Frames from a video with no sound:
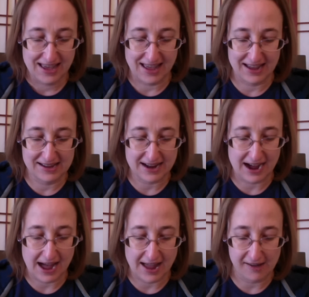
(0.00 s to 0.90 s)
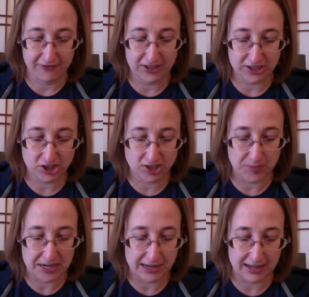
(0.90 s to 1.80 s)
and I finished
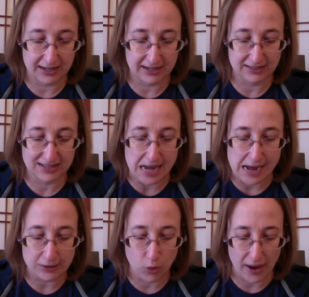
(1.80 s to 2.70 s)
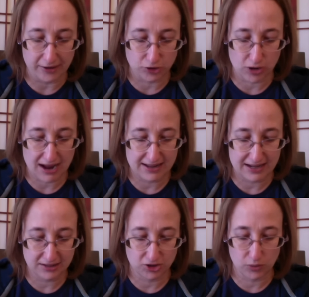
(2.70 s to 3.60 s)
spinning it. It is not quite dry
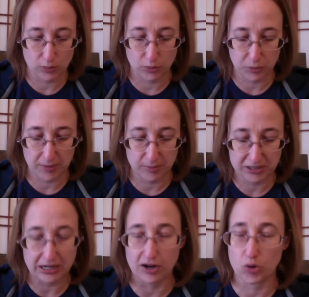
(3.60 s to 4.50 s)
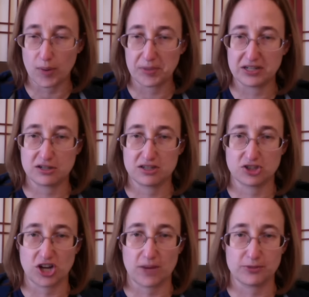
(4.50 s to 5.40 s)
yet, so it will probably not go up into the
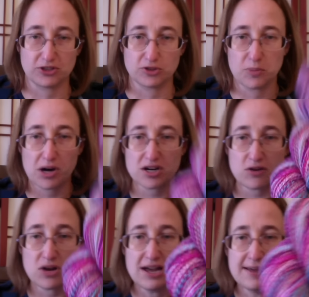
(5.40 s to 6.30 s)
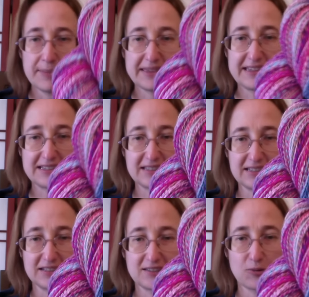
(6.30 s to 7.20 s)
shop till tomorrow, but this
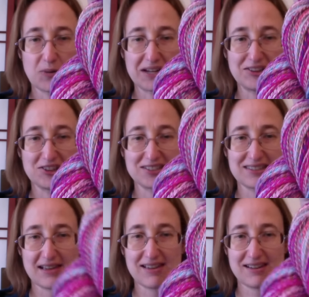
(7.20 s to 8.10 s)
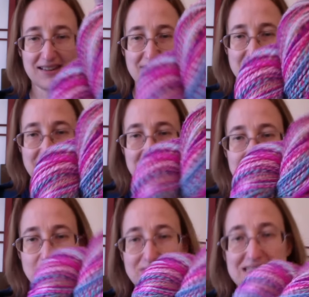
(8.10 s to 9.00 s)
is what it looks like. And
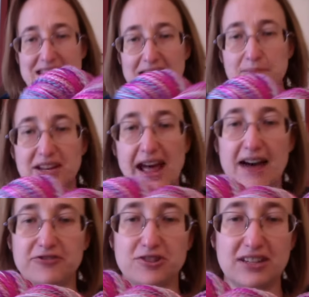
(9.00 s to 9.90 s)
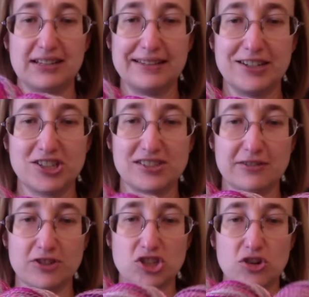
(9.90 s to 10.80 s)
it was named after the Alicia
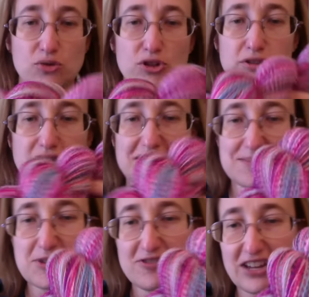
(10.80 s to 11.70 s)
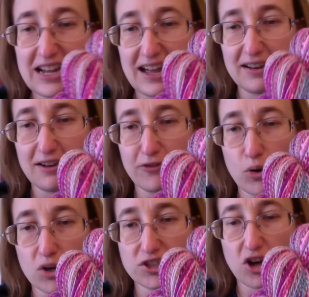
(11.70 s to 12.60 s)
Silverstone Clueless movie, and of
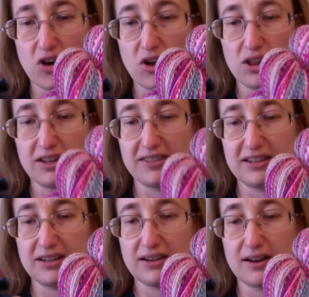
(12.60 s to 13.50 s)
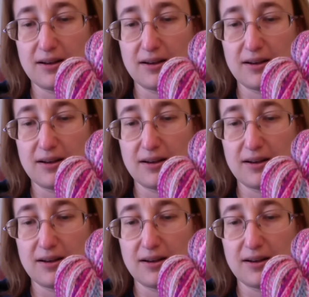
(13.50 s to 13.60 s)
course all the